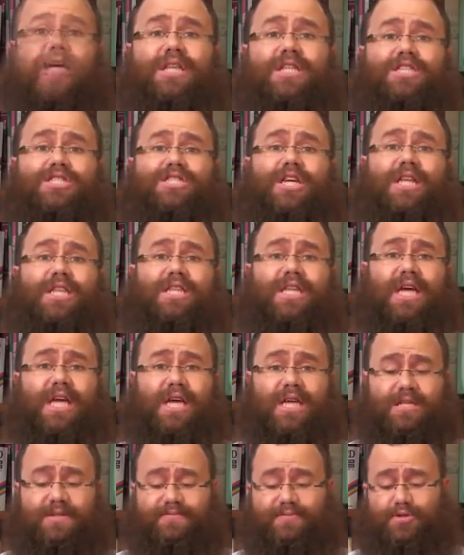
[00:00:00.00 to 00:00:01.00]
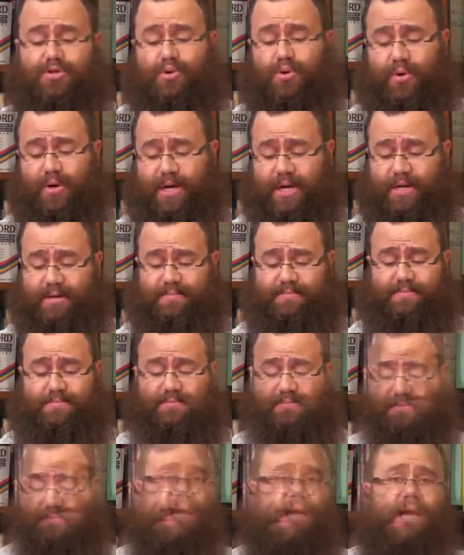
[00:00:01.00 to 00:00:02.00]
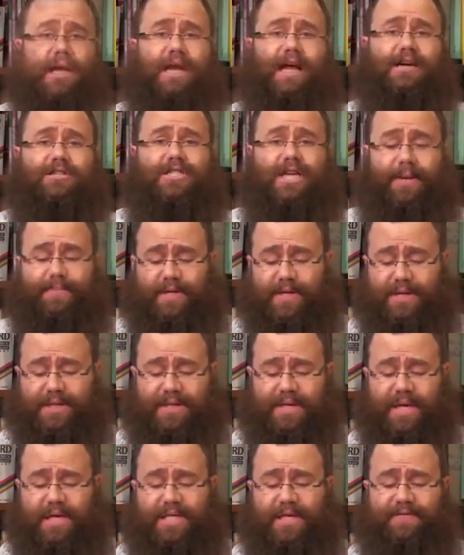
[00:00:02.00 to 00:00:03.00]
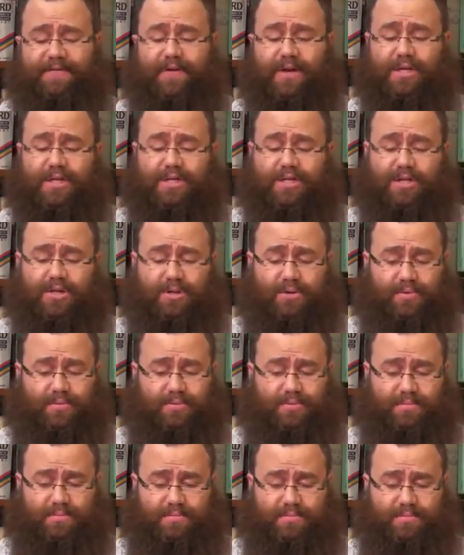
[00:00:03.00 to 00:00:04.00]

to shed tears of joy. Now, chapter 30, verse 2,